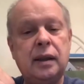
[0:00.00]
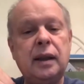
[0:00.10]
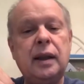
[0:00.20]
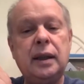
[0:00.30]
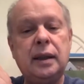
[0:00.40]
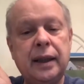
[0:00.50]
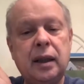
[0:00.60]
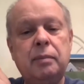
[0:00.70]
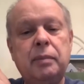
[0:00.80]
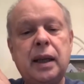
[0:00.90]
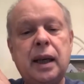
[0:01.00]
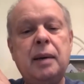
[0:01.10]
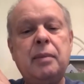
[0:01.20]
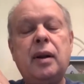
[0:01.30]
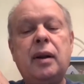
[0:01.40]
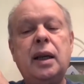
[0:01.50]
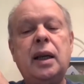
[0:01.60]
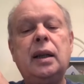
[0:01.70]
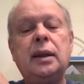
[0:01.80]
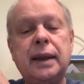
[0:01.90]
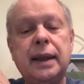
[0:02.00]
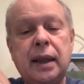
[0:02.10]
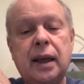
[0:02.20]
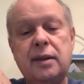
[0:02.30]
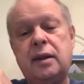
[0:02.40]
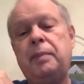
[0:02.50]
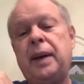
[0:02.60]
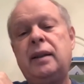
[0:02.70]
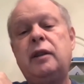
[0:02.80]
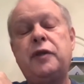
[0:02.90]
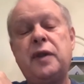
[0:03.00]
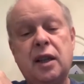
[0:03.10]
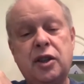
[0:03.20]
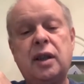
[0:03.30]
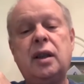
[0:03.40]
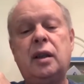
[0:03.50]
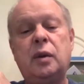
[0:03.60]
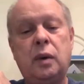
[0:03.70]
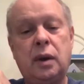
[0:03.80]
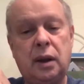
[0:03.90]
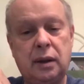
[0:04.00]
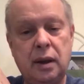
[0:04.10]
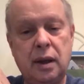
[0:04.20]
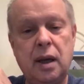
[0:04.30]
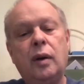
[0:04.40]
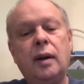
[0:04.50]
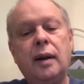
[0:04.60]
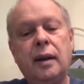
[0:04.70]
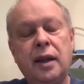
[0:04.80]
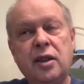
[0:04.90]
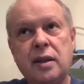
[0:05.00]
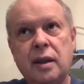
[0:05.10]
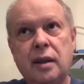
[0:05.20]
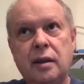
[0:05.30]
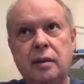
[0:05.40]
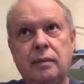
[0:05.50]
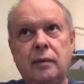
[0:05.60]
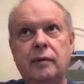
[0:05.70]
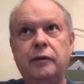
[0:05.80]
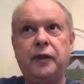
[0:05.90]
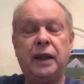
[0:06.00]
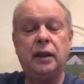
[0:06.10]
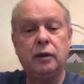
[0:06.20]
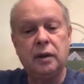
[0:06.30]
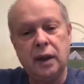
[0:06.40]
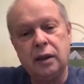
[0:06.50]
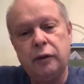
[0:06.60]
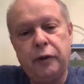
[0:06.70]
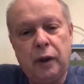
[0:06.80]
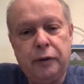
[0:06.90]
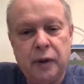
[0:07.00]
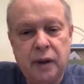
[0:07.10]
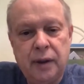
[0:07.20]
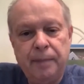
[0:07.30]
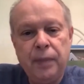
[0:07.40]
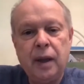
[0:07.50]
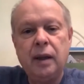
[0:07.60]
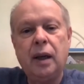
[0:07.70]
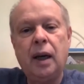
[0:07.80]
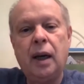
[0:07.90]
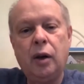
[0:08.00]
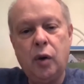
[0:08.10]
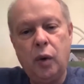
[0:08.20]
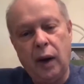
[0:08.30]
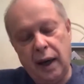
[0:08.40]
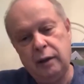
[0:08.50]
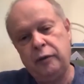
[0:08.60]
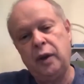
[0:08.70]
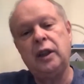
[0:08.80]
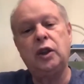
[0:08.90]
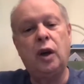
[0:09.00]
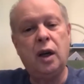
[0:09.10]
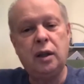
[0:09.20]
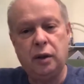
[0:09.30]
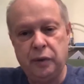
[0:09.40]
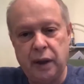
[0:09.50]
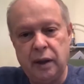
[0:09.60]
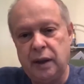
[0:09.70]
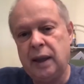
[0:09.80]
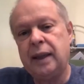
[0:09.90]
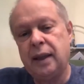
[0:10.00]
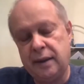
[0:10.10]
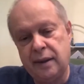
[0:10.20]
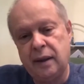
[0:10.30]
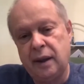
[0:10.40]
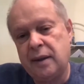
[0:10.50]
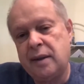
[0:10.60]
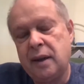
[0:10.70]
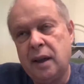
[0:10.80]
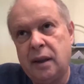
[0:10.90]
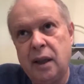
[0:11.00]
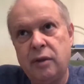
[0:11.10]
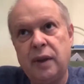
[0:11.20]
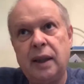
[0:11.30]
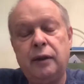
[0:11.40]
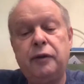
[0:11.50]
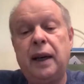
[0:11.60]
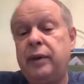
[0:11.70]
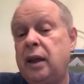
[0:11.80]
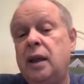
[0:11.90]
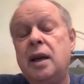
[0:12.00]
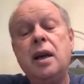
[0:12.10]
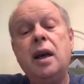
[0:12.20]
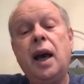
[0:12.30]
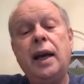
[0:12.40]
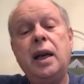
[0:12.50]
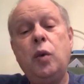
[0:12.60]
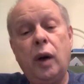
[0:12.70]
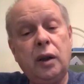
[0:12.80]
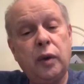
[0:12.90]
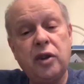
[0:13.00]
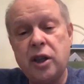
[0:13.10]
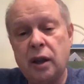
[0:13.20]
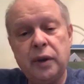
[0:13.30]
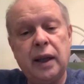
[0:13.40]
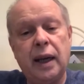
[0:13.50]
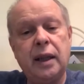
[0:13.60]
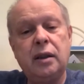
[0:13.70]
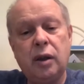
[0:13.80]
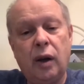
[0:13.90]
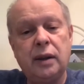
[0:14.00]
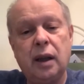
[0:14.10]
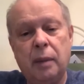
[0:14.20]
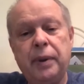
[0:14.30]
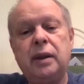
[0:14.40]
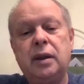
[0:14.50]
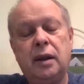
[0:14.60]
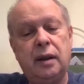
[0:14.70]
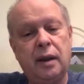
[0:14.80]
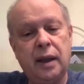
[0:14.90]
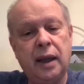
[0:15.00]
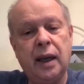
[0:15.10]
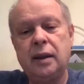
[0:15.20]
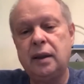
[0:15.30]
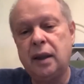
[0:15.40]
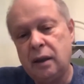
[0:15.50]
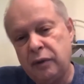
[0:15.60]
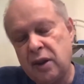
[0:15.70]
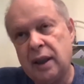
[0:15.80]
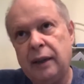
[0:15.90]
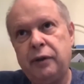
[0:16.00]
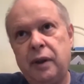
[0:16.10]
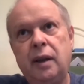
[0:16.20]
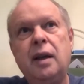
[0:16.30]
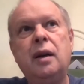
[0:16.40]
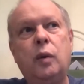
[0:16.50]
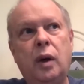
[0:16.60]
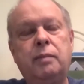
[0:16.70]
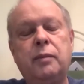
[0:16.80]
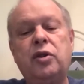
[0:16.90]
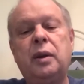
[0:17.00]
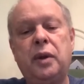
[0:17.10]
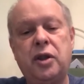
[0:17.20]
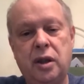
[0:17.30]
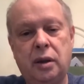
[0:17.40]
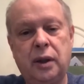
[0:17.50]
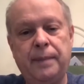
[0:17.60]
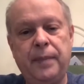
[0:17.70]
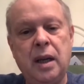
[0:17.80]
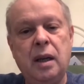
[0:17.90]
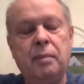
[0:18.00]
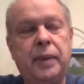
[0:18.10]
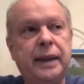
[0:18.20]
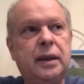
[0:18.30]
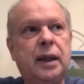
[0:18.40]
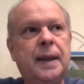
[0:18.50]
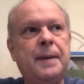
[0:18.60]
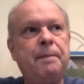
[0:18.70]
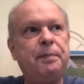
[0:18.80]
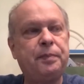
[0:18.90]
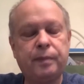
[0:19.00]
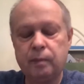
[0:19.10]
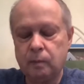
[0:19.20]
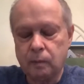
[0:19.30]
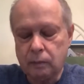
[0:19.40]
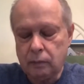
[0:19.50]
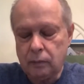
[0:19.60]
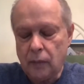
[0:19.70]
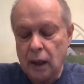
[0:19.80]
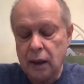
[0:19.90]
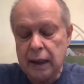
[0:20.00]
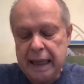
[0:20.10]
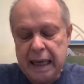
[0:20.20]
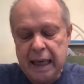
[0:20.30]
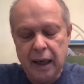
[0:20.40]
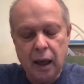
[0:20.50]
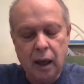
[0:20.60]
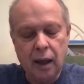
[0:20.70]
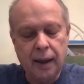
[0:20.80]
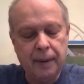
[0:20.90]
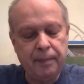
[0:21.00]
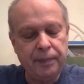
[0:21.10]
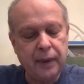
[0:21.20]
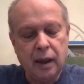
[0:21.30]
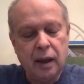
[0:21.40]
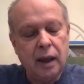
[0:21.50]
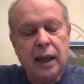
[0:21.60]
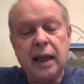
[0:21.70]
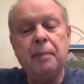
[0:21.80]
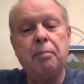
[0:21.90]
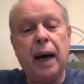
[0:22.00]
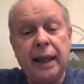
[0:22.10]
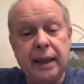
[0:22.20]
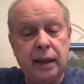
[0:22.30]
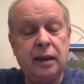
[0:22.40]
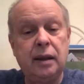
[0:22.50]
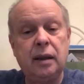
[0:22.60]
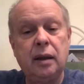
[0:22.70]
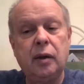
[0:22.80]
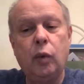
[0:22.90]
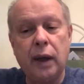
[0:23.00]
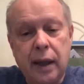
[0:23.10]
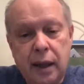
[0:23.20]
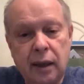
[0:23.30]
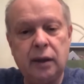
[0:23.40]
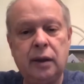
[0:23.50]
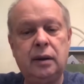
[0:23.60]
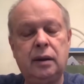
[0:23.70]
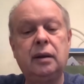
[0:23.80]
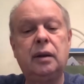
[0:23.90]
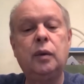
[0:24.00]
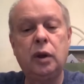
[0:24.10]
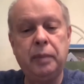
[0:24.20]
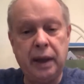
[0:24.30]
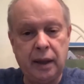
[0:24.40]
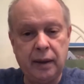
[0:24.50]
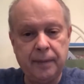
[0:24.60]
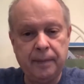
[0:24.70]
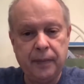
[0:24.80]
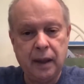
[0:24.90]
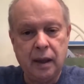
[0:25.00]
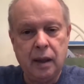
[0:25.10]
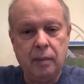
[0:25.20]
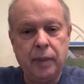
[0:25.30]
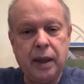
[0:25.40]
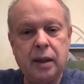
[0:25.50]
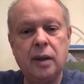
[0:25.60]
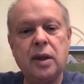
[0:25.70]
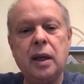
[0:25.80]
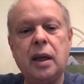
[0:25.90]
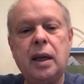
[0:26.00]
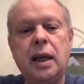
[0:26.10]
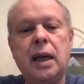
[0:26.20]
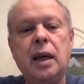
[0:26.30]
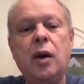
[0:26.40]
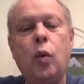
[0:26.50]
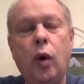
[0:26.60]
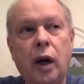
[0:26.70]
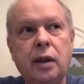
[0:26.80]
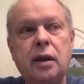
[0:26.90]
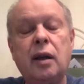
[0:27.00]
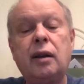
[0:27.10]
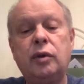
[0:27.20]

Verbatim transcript: he later became the leading osteopathic physician in the world. This fellow, Doctor Fulford, Uh, who had a very long career. He died, I said, as I said, at the age of ninety-five. And he, and he worked with children and he taught up until the end. At the end of his life, he worked mostly with children. But um, he um, he embodied what a healer would be, because he worked through